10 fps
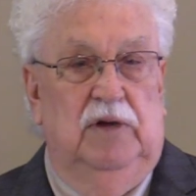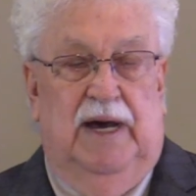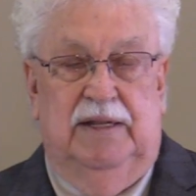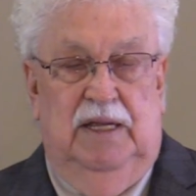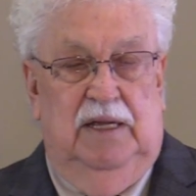
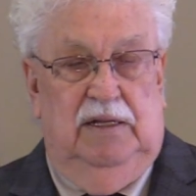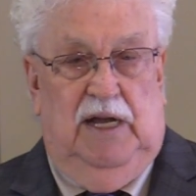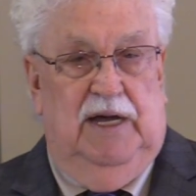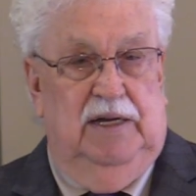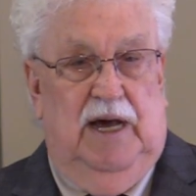not,
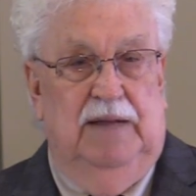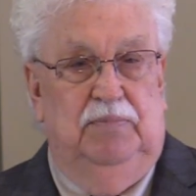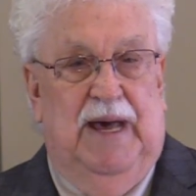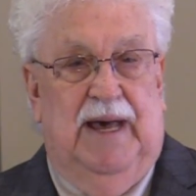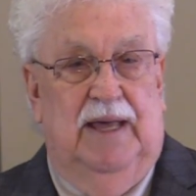not,
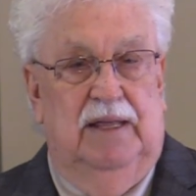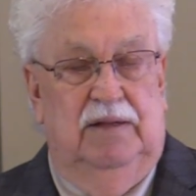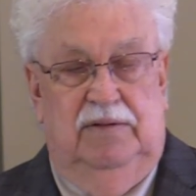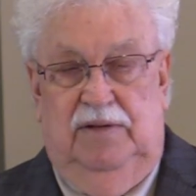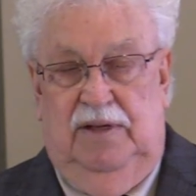not by,
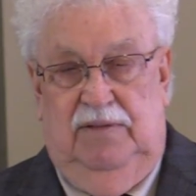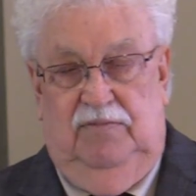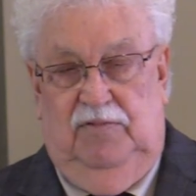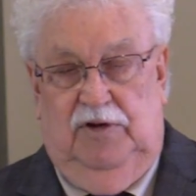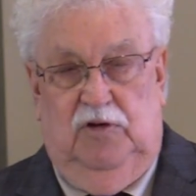
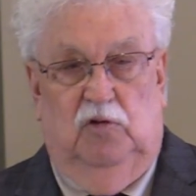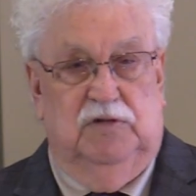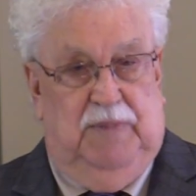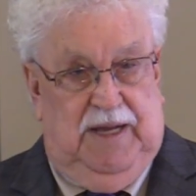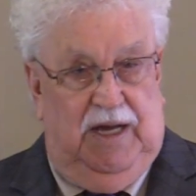well, of
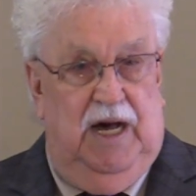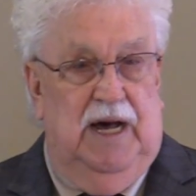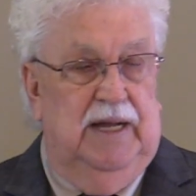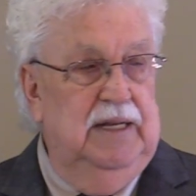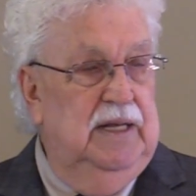course, by
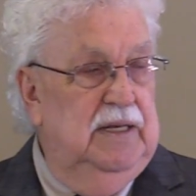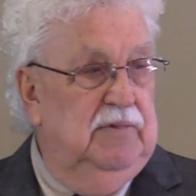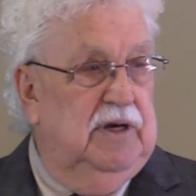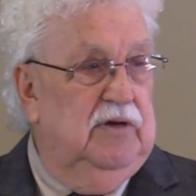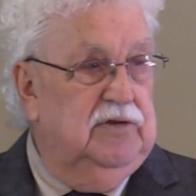God,
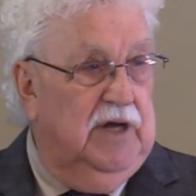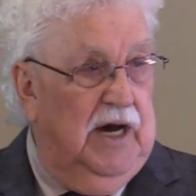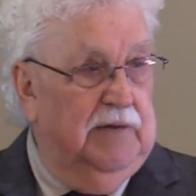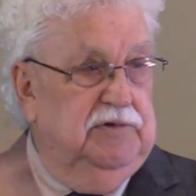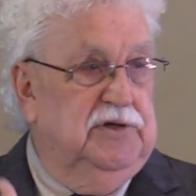because
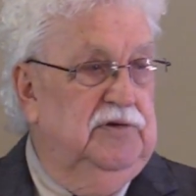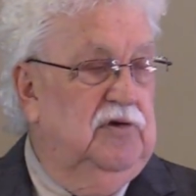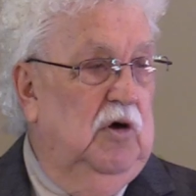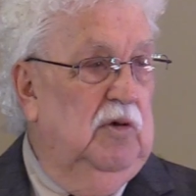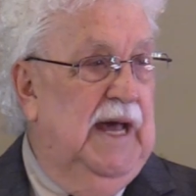God was
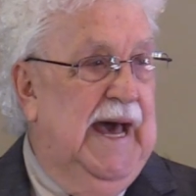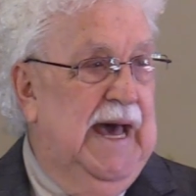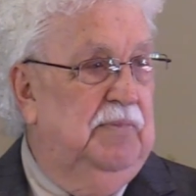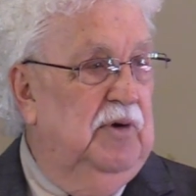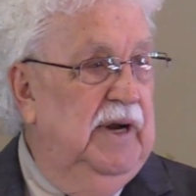controlling the
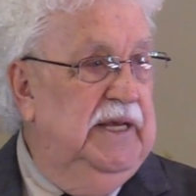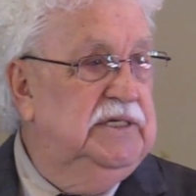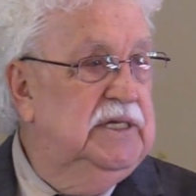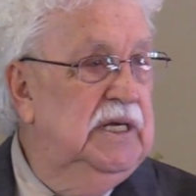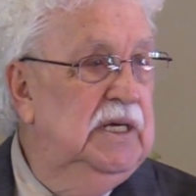high
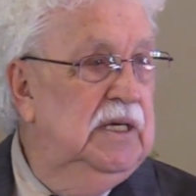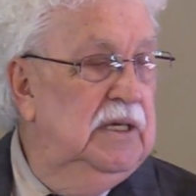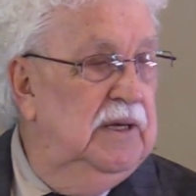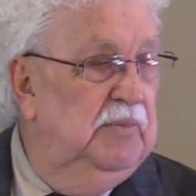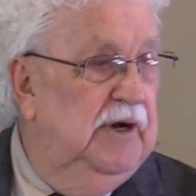priest,
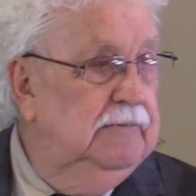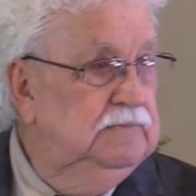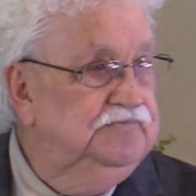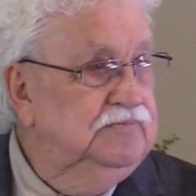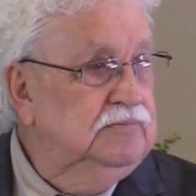but
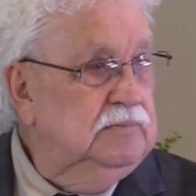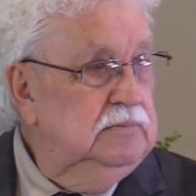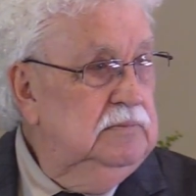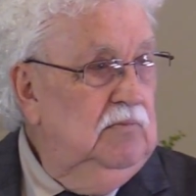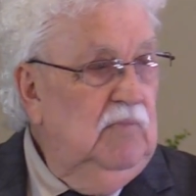
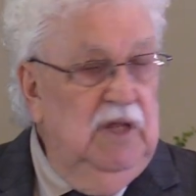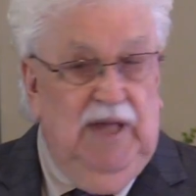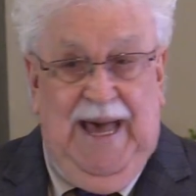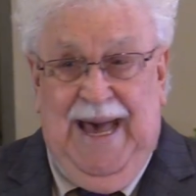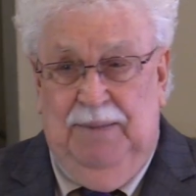
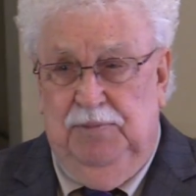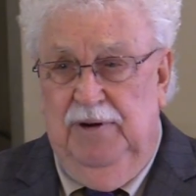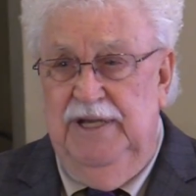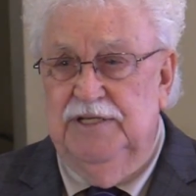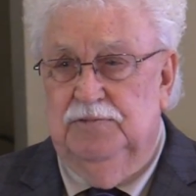the high
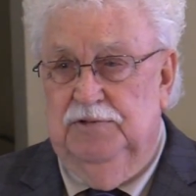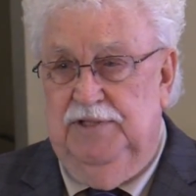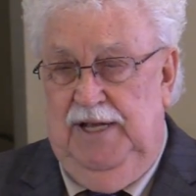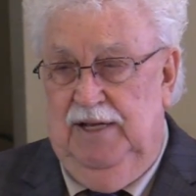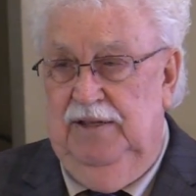priest was
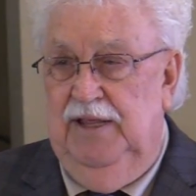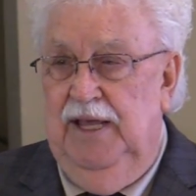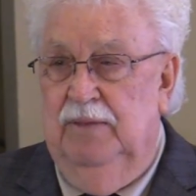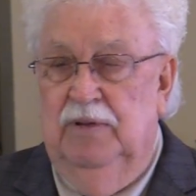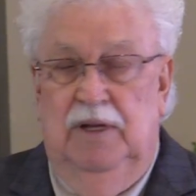telling
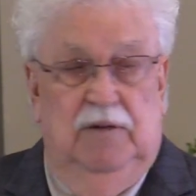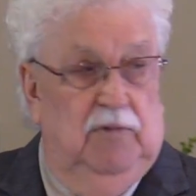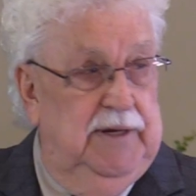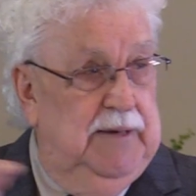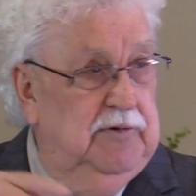them
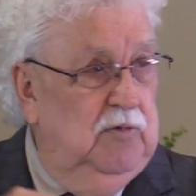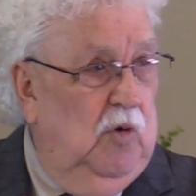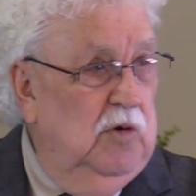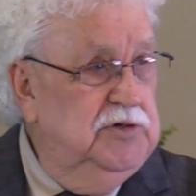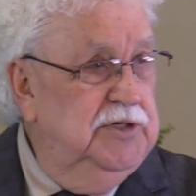when they were to
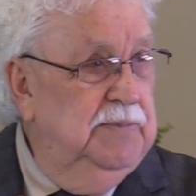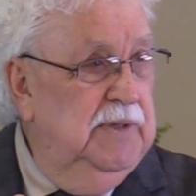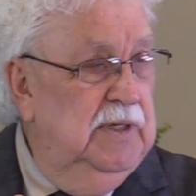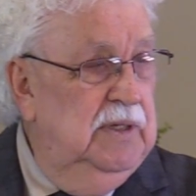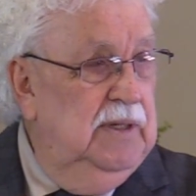worship,
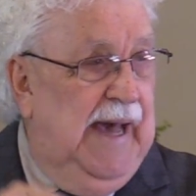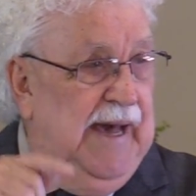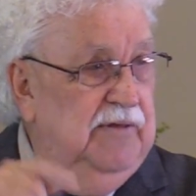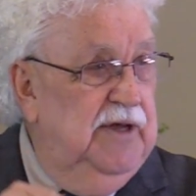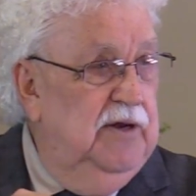
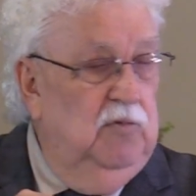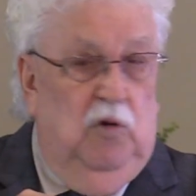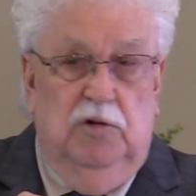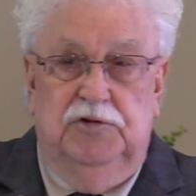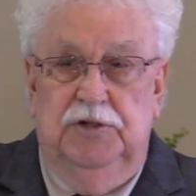how they to
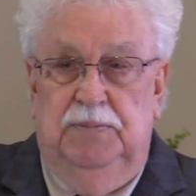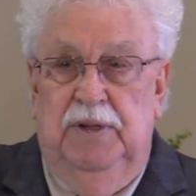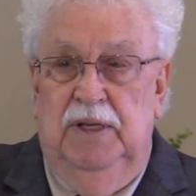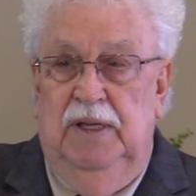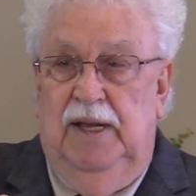worship,
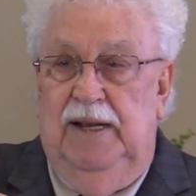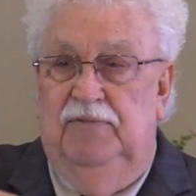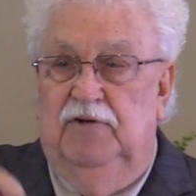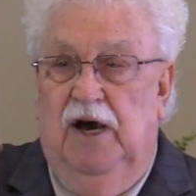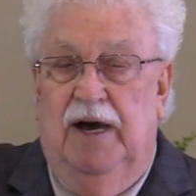and
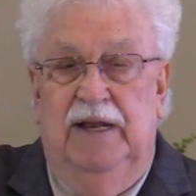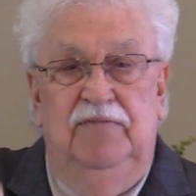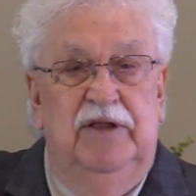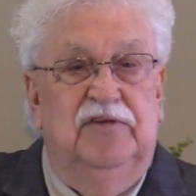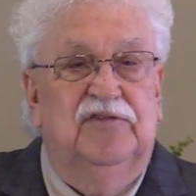if God
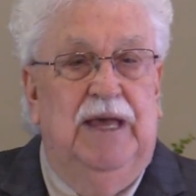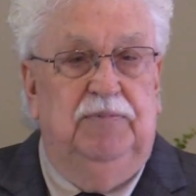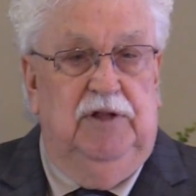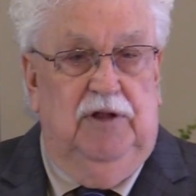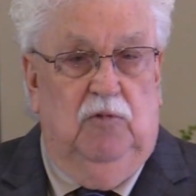even
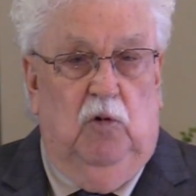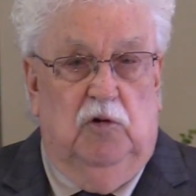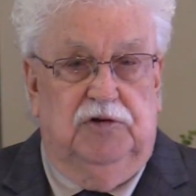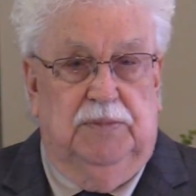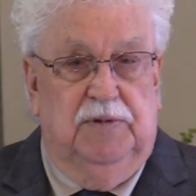accepted their
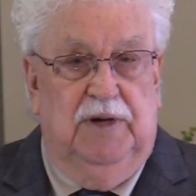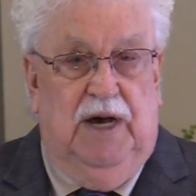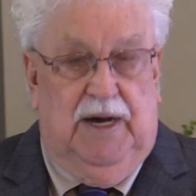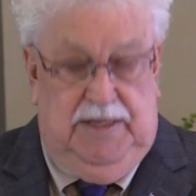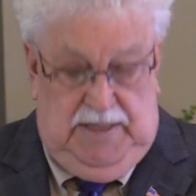worship or
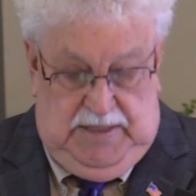not.